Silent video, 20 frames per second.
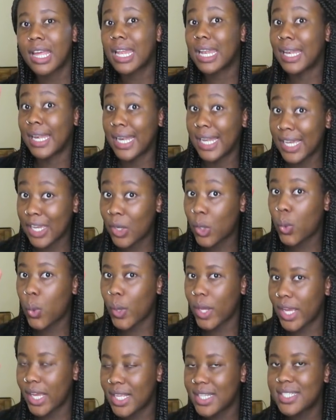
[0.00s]

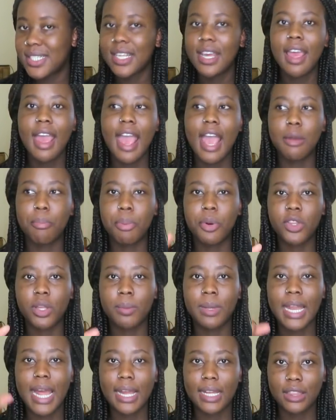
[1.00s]
liquids and put
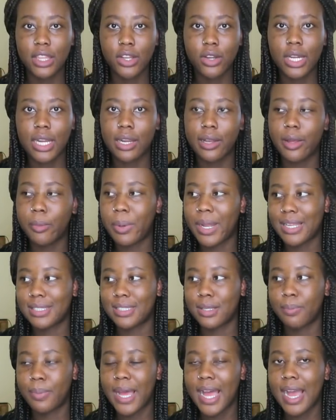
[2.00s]
them in like their clear
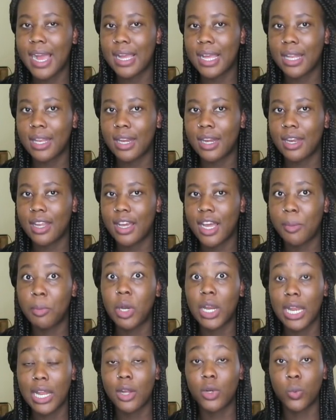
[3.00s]
plastic bag, and I'm
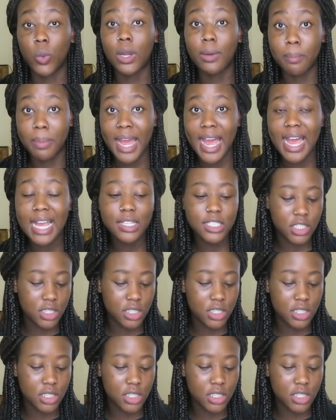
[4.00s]
only allowed one bag.